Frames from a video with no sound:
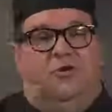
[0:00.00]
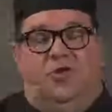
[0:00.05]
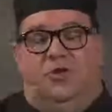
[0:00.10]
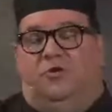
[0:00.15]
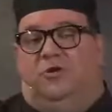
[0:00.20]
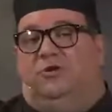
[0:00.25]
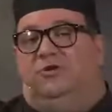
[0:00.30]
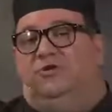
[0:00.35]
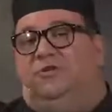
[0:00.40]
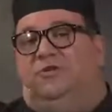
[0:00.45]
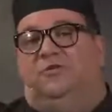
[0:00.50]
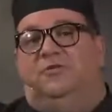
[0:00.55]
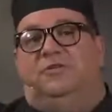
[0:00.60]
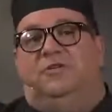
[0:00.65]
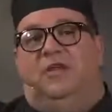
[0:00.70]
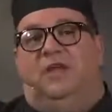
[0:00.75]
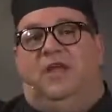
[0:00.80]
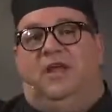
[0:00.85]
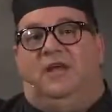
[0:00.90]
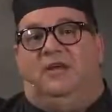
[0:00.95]
You could choose
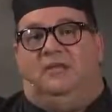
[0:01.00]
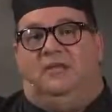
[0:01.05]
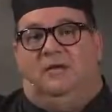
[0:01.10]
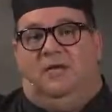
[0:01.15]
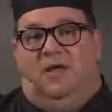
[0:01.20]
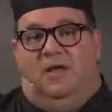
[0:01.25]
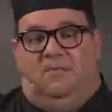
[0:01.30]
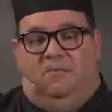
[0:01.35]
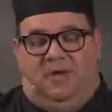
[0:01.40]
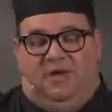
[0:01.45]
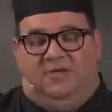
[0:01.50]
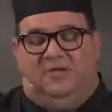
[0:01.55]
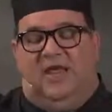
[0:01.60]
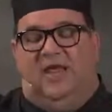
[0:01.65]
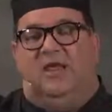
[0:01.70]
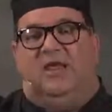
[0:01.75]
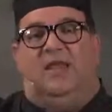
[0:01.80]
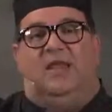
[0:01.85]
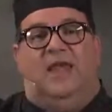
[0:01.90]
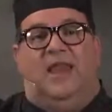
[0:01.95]
to heat it up by
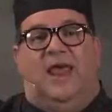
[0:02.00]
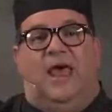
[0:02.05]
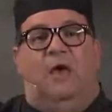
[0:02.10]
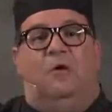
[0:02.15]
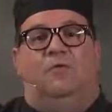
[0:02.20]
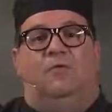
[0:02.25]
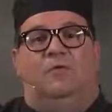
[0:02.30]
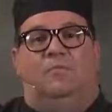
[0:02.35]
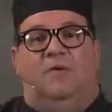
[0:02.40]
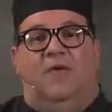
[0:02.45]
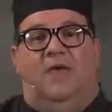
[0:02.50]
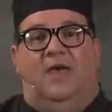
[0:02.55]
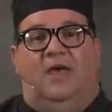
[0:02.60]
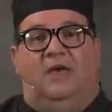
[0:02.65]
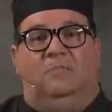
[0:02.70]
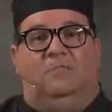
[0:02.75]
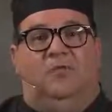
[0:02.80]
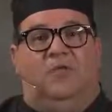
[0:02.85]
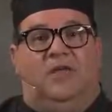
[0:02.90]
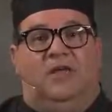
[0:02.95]
taking it out of the
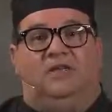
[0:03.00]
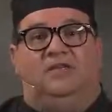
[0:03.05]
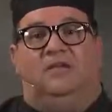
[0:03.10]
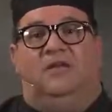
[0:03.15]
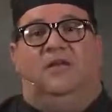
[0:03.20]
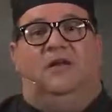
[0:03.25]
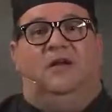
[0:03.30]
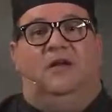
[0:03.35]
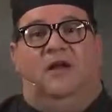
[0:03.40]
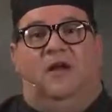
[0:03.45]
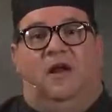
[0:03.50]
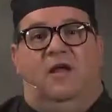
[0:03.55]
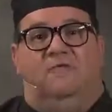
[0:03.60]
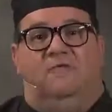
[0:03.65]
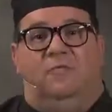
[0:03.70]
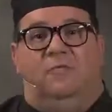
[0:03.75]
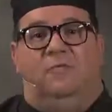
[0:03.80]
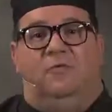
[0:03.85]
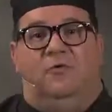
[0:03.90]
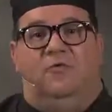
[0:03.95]
bag, placing it in an
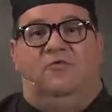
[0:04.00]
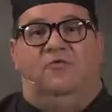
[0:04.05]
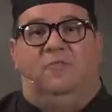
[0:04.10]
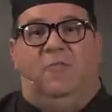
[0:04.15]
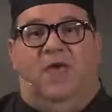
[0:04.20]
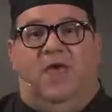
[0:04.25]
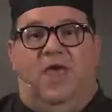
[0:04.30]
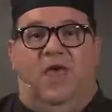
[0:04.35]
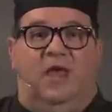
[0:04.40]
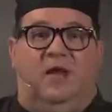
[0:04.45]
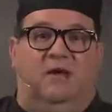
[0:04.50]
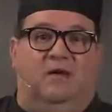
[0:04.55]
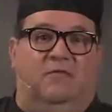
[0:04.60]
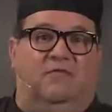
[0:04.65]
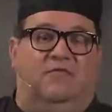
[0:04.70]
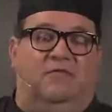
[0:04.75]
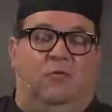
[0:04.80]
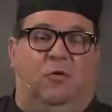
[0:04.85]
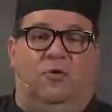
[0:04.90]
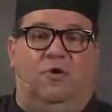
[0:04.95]
oven-proof pan in a
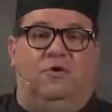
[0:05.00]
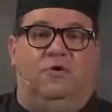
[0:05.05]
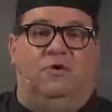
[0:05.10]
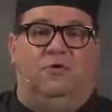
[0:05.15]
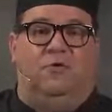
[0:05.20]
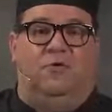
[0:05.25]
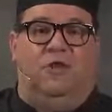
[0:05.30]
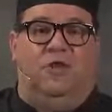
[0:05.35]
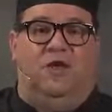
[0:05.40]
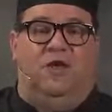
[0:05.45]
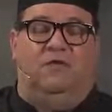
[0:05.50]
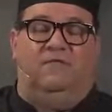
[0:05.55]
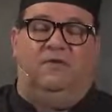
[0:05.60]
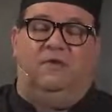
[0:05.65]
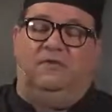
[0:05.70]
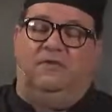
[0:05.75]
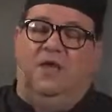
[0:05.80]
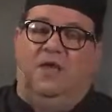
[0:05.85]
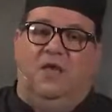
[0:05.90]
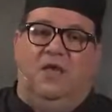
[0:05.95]
400-degree
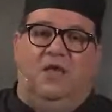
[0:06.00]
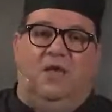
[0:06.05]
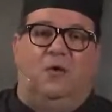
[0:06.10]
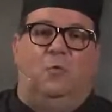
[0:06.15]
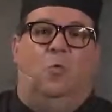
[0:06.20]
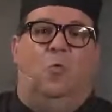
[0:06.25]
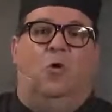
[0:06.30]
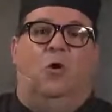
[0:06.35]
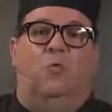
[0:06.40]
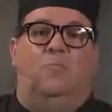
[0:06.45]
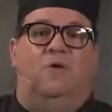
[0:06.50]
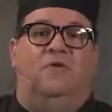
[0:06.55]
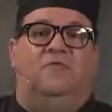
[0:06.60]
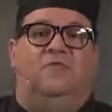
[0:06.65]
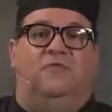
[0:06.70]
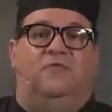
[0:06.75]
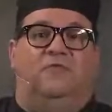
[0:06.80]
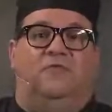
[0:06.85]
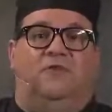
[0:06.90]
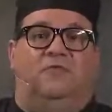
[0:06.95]
oven, and warm it
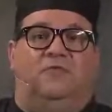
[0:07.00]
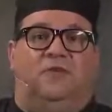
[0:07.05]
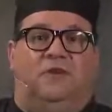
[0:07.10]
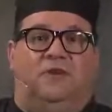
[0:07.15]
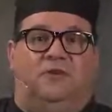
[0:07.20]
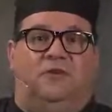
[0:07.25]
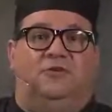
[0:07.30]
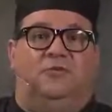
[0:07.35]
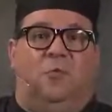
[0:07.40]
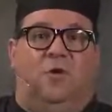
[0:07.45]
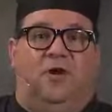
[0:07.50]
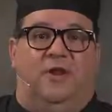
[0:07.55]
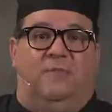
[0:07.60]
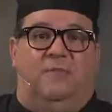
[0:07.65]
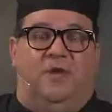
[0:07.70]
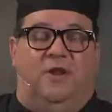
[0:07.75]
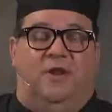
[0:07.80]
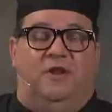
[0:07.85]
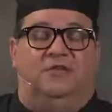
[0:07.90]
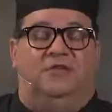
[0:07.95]
for 15 to 20
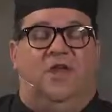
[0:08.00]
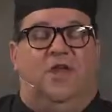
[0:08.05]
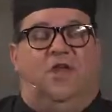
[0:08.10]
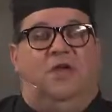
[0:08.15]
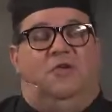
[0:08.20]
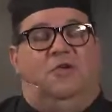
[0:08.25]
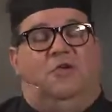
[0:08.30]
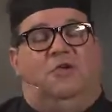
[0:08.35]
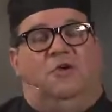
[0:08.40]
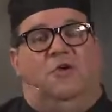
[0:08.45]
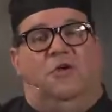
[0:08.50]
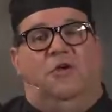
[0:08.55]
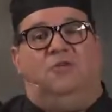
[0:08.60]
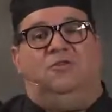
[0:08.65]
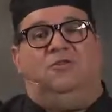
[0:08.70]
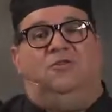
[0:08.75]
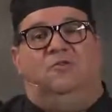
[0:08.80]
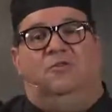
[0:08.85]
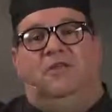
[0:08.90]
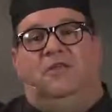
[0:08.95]
minutes. You could
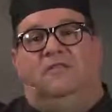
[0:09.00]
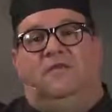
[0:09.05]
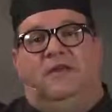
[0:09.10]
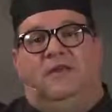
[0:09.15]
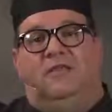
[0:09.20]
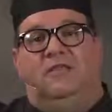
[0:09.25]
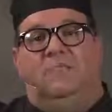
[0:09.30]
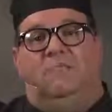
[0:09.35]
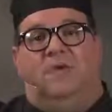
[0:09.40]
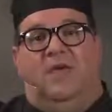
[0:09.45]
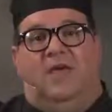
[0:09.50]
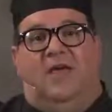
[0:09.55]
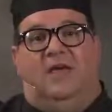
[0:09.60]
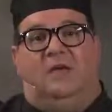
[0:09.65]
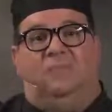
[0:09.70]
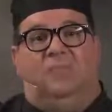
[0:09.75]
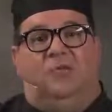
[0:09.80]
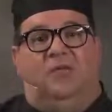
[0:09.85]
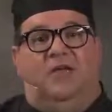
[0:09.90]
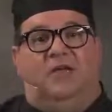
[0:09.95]
also leave it in the
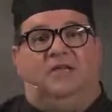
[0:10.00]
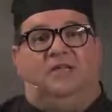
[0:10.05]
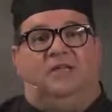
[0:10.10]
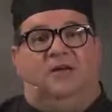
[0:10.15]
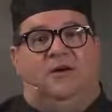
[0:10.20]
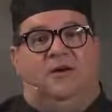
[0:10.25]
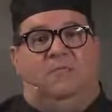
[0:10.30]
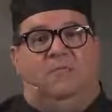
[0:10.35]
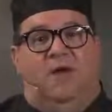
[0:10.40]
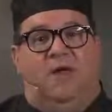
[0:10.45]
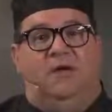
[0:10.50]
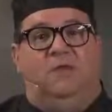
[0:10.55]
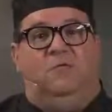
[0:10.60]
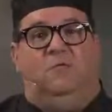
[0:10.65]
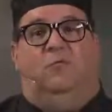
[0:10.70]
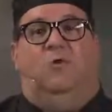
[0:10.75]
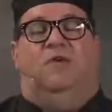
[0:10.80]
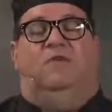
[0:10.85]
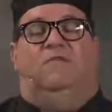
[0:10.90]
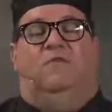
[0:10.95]
bag, place it in a
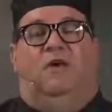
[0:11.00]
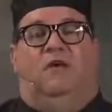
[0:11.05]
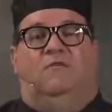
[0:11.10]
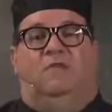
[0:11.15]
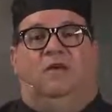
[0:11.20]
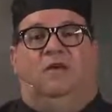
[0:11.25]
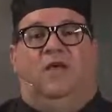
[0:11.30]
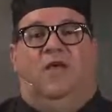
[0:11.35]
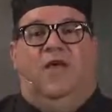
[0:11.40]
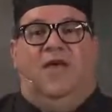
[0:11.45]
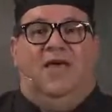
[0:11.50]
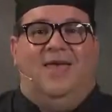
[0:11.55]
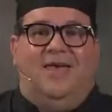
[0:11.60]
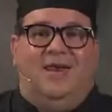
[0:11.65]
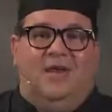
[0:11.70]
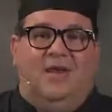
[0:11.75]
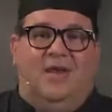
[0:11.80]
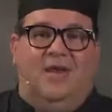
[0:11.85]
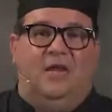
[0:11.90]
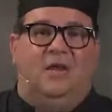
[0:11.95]
microwave oven,
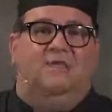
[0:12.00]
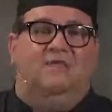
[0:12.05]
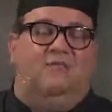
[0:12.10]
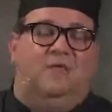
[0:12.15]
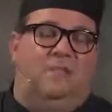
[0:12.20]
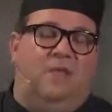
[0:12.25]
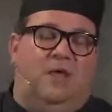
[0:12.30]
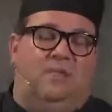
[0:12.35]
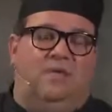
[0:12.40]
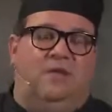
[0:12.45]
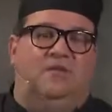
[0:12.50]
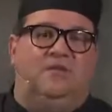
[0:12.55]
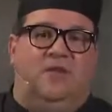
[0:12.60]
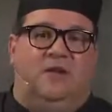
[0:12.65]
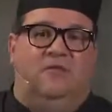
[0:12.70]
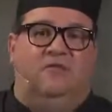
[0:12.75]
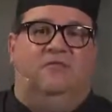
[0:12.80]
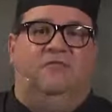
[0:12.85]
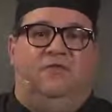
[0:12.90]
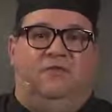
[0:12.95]
and heat it for maybe
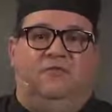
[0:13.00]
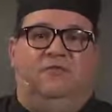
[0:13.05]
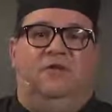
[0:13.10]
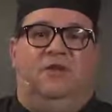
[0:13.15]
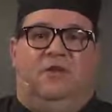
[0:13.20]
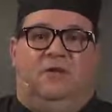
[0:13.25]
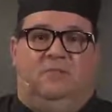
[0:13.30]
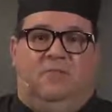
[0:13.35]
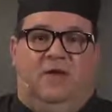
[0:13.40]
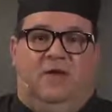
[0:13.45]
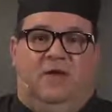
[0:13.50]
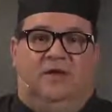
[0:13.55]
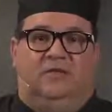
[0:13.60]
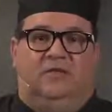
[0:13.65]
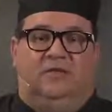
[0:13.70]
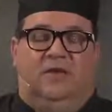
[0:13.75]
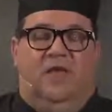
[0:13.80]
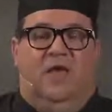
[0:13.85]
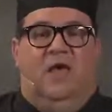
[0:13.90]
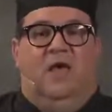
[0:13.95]
10 or 15
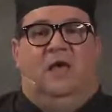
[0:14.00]
minutes.